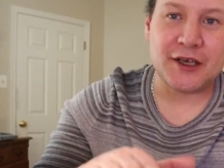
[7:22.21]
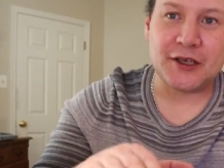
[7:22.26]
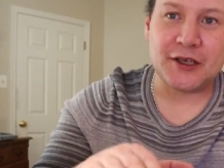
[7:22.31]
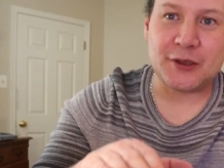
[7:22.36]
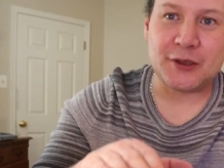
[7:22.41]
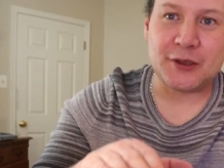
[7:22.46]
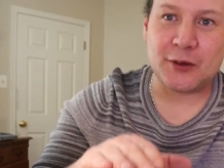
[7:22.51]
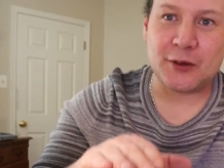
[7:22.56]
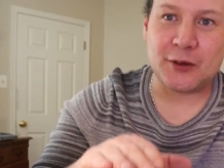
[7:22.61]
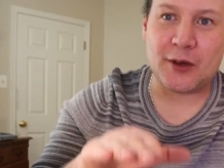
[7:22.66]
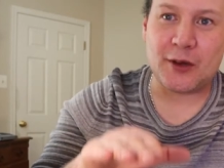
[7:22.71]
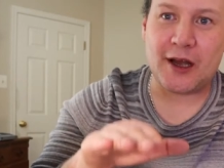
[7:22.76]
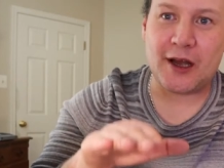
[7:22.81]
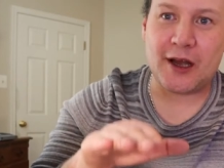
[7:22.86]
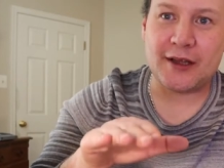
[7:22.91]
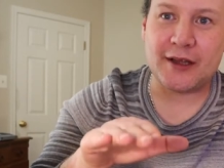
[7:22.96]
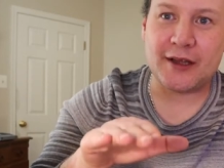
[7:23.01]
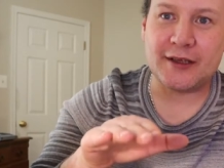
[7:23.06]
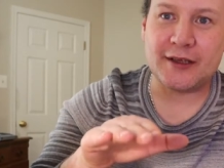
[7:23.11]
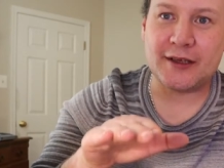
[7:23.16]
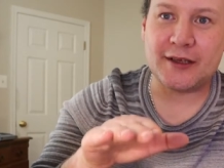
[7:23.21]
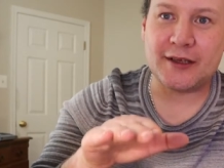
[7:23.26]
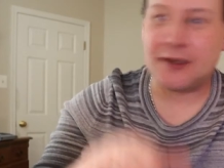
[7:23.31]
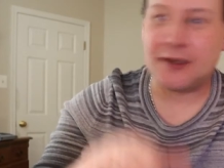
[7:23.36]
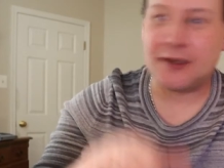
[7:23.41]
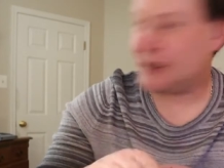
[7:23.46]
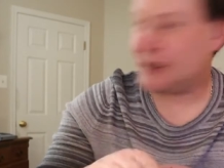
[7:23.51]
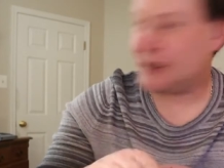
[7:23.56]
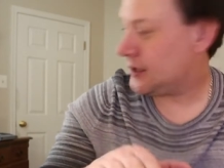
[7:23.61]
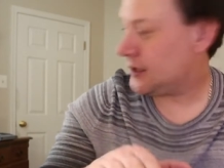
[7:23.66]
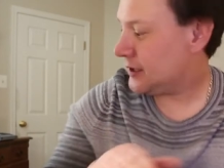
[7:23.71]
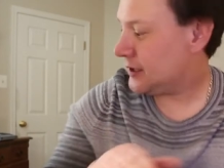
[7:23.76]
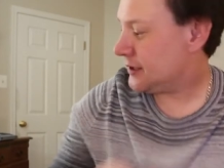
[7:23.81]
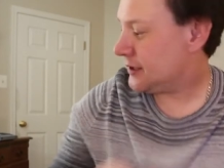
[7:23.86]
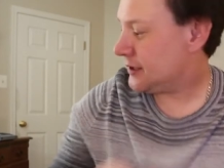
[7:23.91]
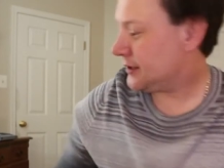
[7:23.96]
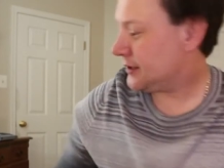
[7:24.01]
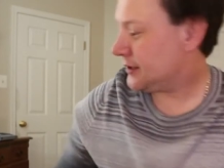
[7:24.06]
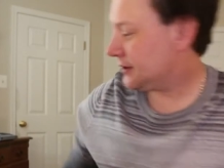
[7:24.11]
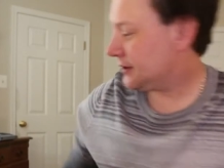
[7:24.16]
So,
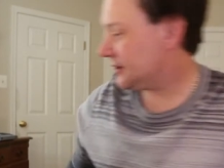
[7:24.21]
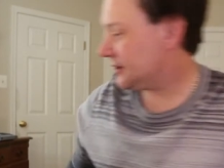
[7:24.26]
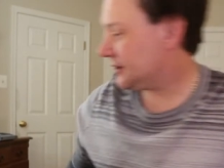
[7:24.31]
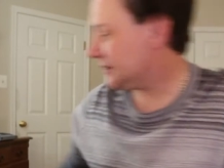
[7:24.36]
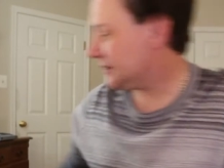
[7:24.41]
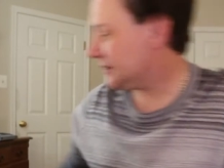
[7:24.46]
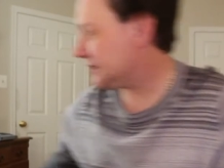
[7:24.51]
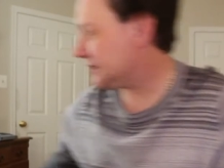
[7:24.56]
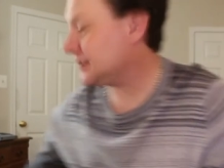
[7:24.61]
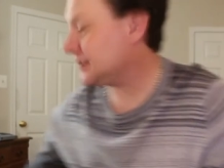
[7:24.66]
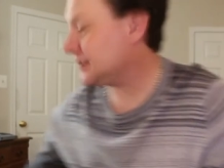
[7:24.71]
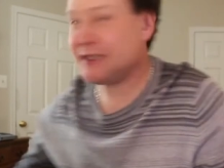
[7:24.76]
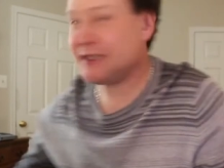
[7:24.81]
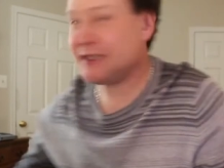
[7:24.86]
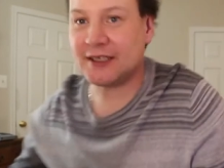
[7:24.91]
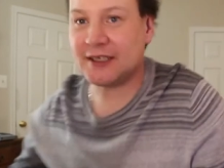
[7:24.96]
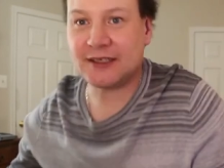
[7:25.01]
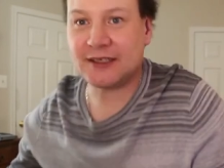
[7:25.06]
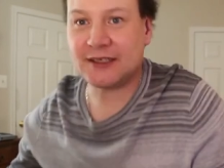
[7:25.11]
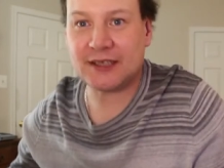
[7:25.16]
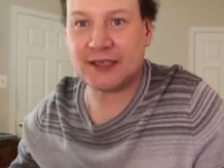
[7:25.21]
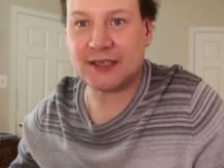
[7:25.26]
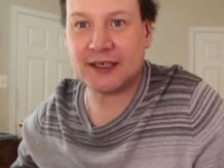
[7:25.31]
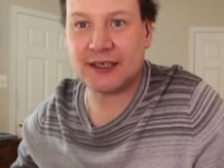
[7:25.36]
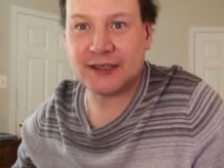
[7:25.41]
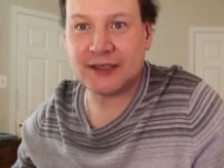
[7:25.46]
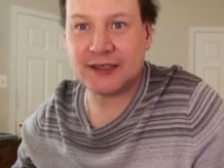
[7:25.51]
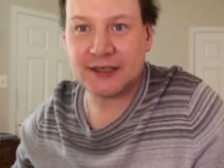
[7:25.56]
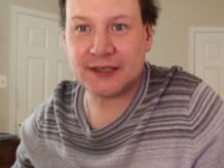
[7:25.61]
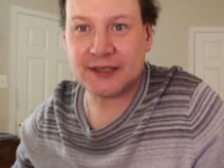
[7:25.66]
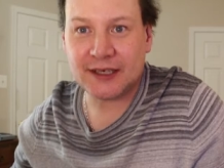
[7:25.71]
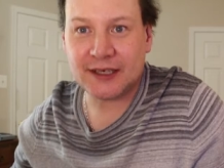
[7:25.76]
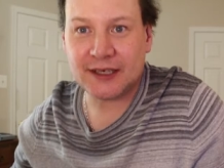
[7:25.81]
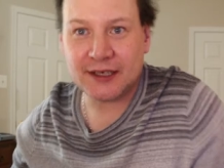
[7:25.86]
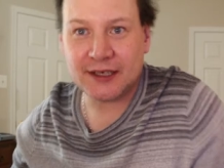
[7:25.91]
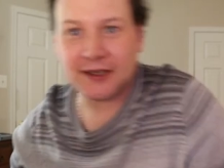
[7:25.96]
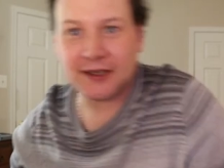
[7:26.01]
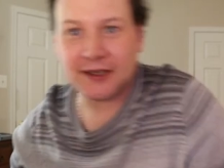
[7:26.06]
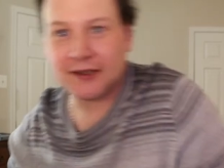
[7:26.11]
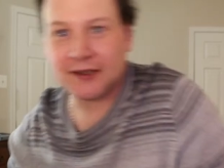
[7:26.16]
since this is
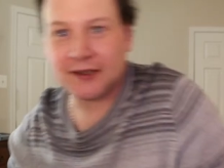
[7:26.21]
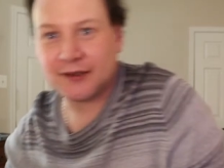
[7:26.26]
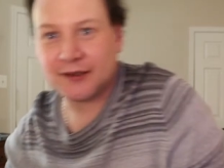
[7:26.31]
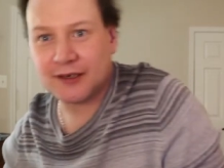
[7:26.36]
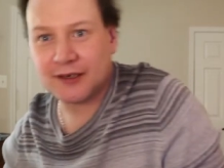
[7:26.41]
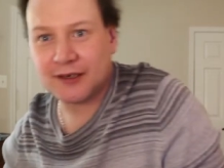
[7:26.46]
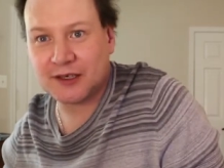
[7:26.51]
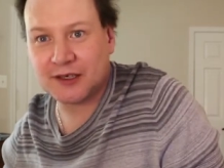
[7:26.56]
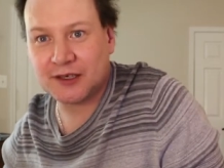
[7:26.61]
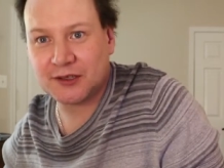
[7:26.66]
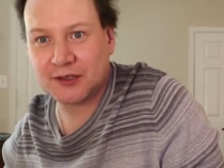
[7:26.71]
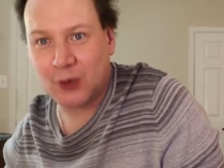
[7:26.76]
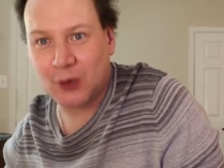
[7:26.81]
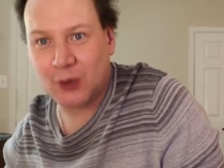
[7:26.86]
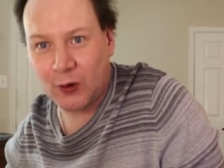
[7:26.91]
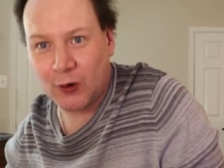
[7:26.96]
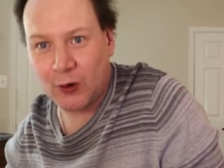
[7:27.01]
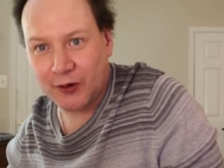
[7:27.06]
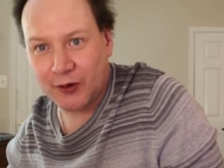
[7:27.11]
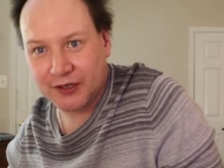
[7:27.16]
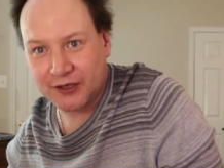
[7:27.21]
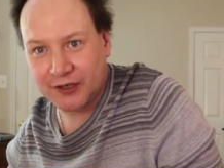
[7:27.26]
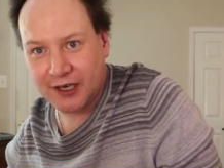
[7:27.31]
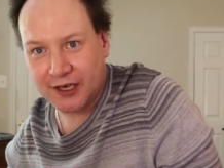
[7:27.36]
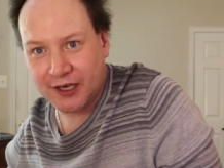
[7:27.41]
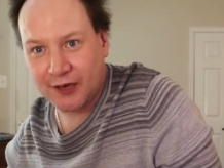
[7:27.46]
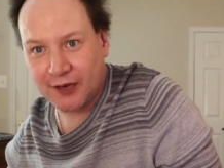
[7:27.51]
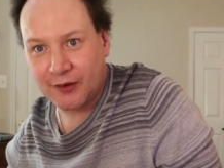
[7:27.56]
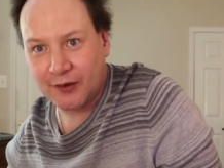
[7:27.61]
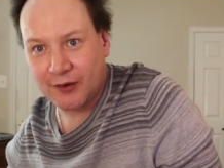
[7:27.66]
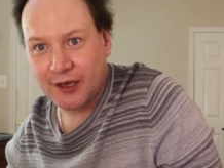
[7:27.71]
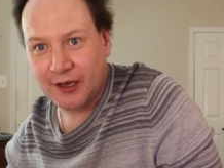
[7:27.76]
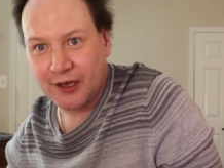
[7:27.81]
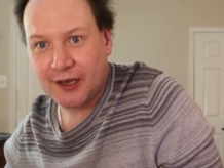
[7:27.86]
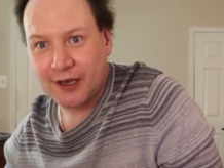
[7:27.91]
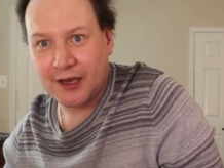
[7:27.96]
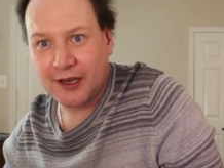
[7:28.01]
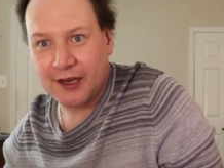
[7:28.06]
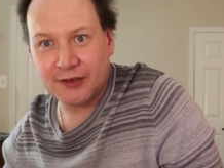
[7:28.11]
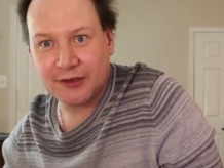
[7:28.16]
a guitar channel,
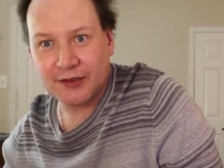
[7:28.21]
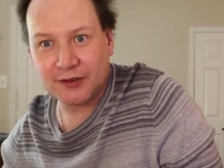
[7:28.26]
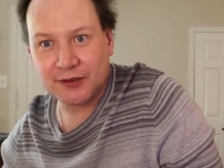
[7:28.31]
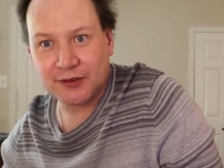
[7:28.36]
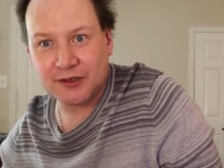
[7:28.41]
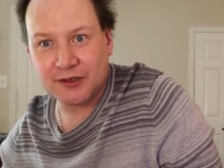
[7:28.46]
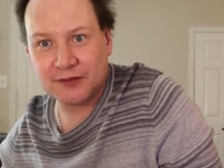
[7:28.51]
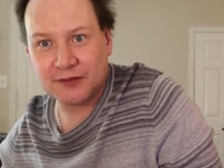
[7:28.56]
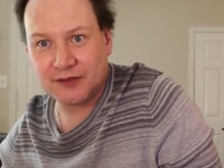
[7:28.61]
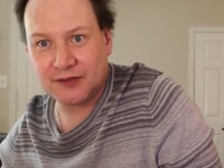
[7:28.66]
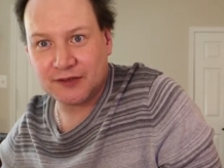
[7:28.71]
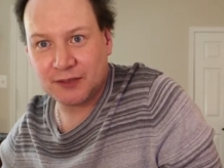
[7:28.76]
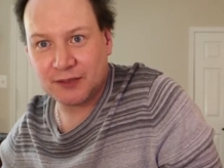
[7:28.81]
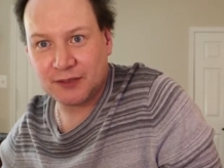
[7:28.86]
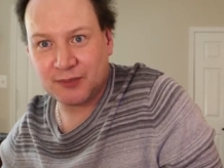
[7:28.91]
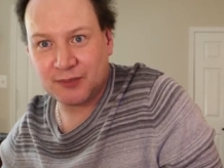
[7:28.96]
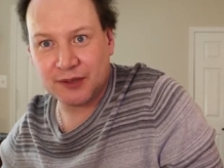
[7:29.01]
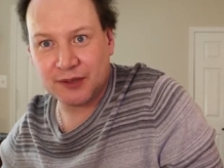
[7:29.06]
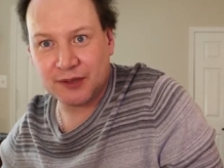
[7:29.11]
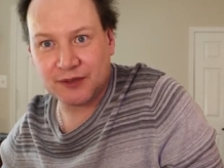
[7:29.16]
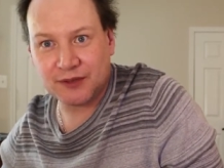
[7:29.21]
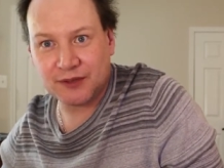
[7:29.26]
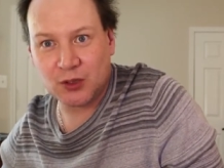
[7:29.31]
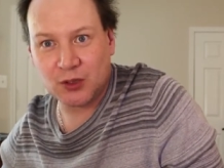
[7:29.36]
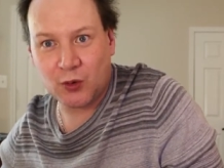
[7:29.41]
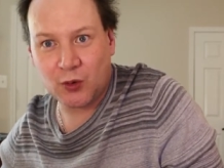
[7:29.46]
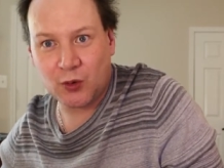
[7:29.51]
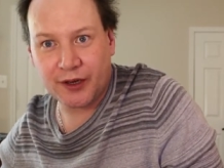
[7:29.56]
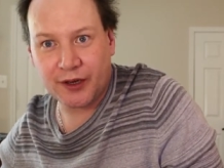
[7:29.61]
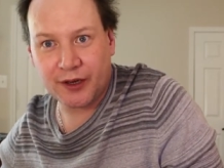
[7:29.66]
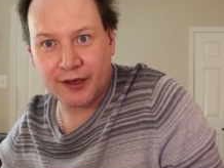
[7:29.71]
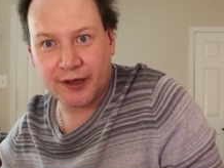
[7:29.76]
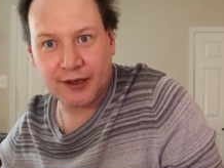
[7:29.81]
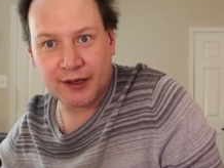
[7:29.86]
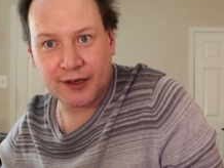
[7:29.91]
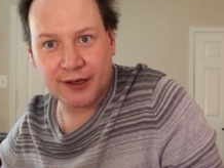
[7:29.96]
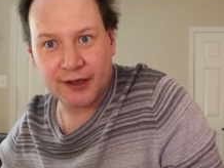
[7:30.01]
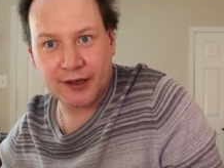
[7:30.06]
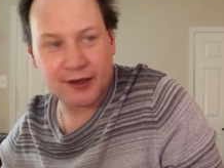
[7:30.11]
and you're gonna be recording